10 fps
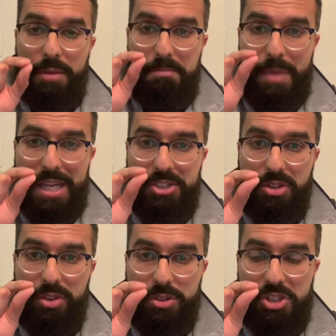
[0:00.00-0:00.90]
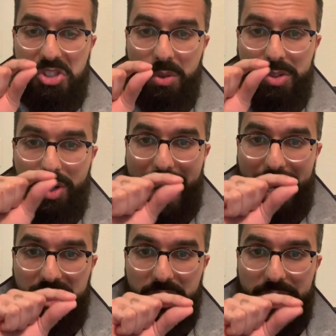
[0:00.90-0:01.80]
Make sure those stones are
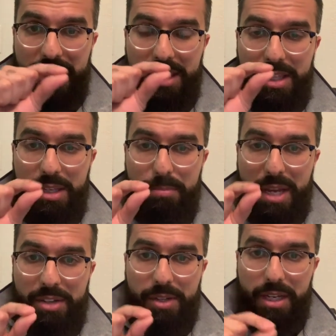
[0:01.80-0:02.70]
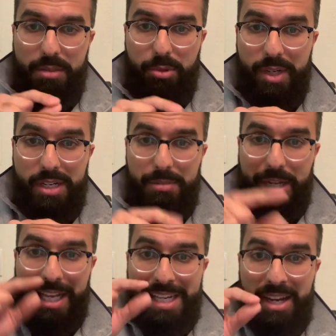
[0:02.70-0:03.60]
actually in the pancreatic
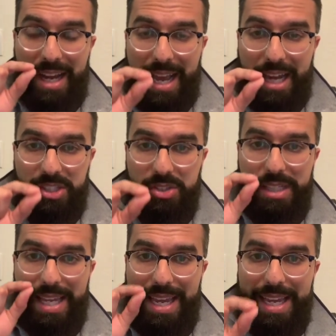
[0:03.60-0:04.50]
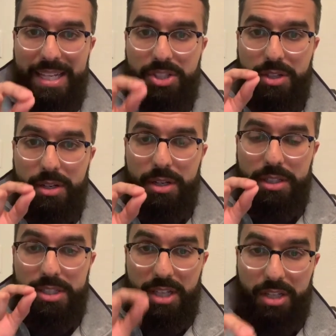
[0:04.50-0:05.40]
parenchyma and not actually
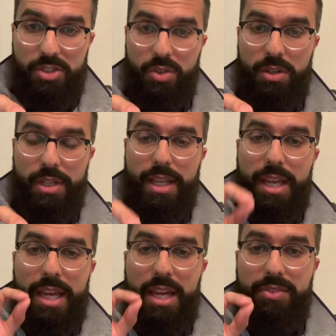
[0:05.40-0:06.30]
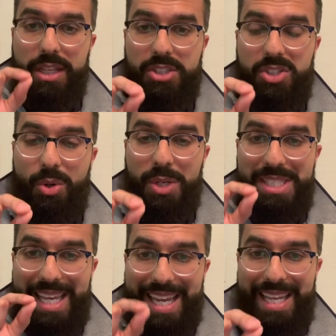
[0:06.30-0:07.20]
intraductal. If that stone
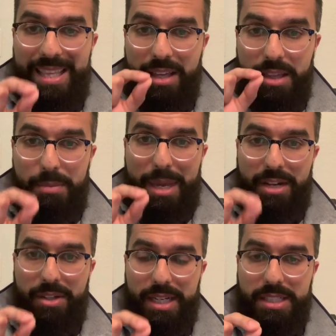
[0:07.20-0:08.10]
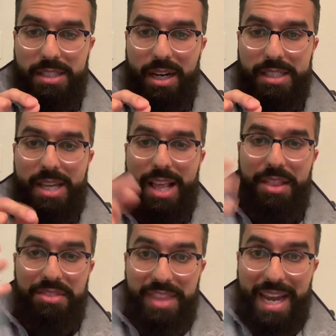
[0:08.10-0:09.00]
is in the pancreatic duct,
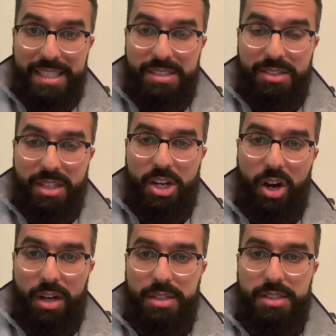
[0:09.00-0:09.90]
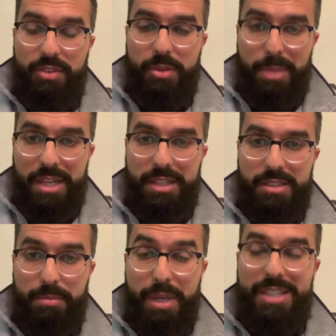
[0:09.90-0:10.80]
that's the cause of the
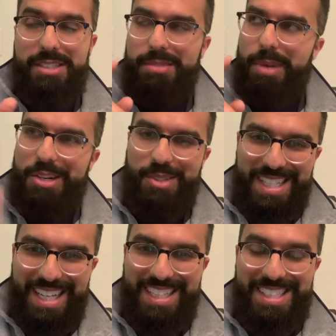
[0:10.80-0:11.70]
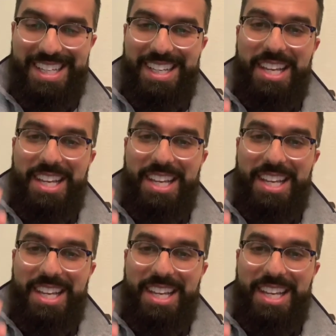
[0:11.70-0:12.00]
patient's pancreatitis.